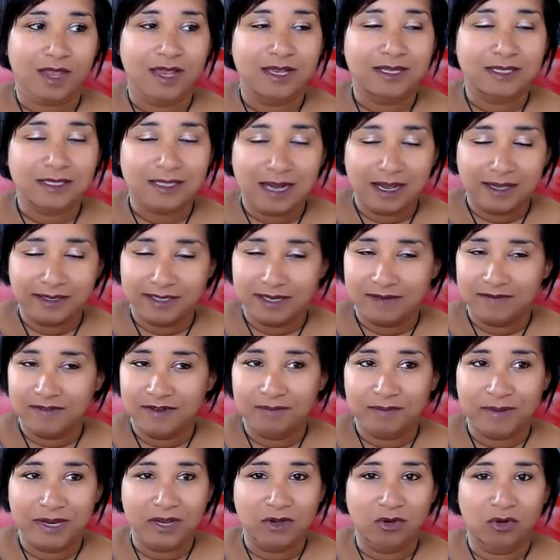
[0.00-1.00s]
it's not
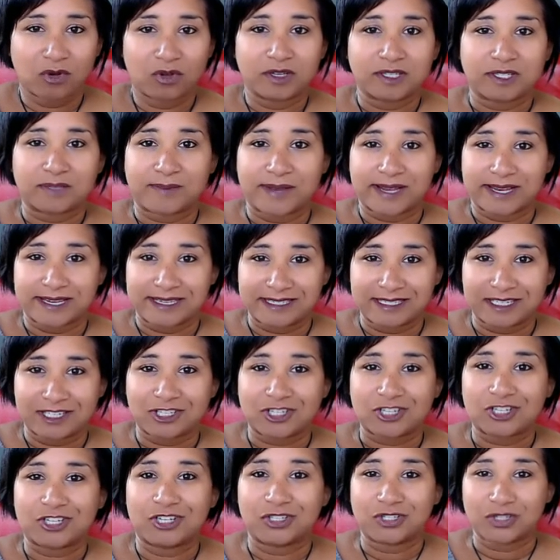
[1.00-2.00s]
even my goal. It's my
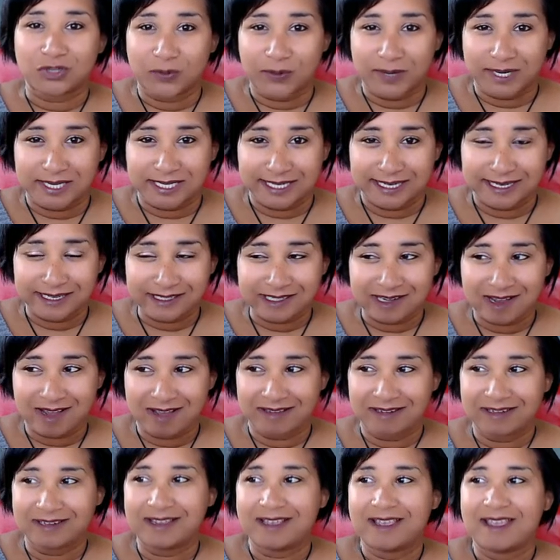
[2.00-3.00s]
intention. It's going to get
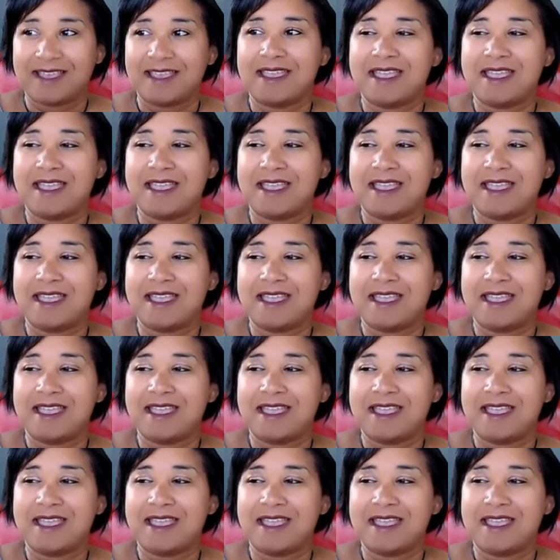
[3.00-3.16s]
done.